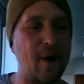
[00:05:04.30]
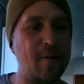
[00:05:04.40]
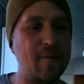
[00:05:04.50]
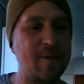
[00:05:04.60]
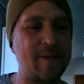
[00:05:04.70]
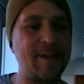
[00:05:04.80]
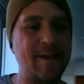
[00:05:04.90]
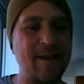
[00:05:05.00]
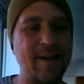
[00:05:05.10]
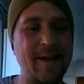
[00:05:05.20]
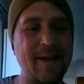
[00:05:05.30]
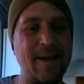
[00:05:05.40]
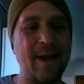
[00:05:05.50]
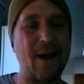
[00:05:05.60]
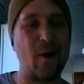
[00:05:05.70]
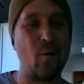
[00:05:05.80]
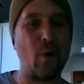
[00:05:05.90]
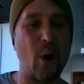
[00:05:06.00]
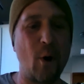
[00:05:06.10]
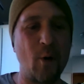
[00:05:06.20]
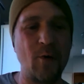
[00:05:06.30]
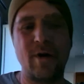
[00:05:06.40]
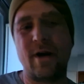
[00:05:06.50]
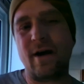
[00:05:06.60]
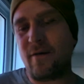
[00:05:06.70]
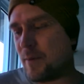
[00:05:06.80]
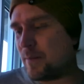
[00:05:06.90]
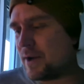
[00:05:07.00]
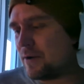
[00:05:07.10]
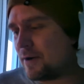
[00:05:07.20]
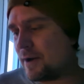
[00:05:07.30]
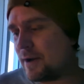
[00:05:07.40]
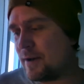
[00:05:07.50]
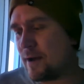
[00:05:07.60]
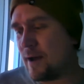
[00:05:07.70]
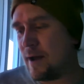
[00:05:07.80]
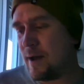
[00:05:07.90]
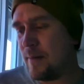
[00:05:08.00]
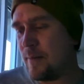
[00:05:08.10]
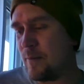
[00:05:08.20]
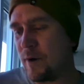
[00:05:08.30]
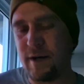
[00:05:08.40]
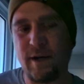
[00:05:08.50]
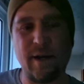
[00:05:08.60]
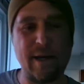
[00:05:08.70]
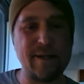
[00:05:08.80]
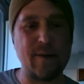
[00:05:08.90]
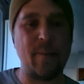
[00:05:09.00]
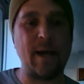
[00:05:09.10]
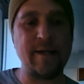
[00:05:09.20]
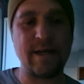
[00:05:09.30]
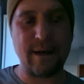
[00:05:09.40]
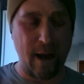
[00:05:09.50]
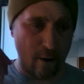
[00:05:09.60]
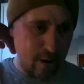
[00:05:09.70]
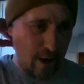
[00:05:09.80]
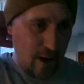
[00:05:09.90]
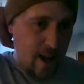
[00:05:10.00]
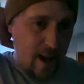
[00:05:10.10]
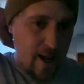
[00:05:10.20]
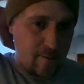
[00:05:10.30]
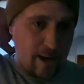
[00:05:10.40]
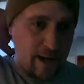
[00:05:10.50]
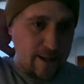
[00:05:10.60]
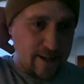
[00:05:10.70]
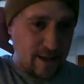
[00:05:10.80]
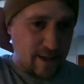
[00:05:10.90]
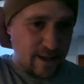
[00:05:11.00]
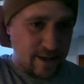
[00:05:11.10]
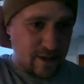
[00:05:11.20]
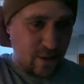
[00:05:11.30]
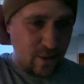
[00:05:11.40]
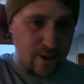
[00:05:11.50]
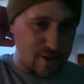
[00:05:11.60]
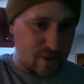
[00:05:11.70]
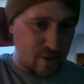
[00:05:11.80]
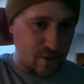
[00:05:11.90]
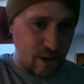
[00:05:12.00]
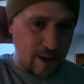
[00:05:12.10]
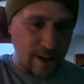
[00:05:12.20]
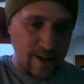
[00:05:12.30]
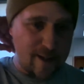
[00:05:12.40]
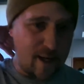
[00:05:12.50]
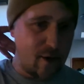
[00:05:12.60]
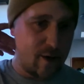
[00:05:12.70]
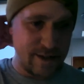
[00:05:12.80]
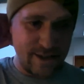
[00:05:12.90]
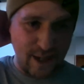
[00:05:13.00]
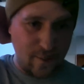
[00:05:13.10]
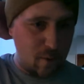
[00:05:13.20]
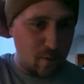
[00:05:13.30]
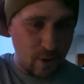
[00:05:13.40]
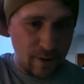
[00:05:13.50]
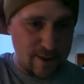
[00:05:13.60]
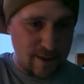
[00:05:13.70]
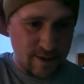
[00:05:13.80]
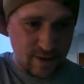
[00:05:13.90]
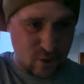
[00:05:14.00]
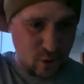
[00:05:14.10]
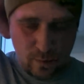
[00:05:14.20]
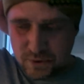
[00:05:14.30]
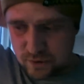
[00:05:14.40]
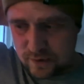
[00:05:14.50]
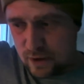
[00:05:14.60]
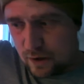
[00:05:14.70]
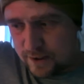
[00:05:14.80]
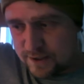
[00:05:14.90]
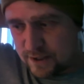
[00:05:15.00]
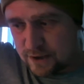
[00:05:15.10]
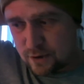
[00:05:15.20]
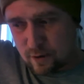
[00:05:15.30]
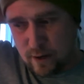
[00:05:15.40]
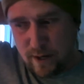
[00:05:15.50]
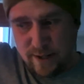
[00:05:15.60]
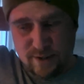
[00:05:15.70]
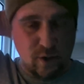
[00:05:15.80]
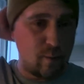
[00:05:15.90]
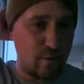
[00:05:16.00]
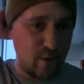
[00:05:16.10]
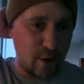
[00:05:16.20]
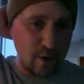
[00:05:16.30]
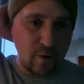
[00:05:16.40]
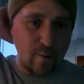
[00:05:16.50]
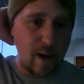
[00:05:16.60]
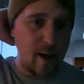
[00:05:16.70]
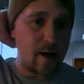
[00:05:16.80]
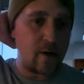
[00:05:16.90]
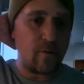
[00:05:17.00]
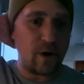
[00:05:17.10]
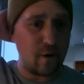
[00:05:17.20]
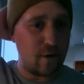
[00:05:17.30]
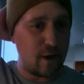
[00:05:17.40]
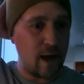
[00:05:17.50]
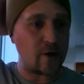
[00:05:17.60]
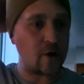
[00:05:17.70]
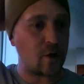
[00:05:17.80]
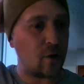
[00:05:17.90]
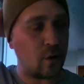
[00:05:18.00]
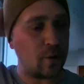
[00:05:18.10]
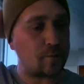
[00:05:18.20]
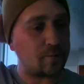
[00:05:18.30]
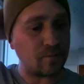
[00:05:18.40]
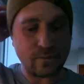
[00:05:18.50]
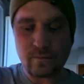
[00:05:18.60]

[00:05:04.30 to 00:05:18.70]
comes the uh, rogue of the period. Um, we're going to get into painting now. And painting is going to, again, take on the same components as the sculpture and the architecture. It's going to be very dramatic, very theatrical,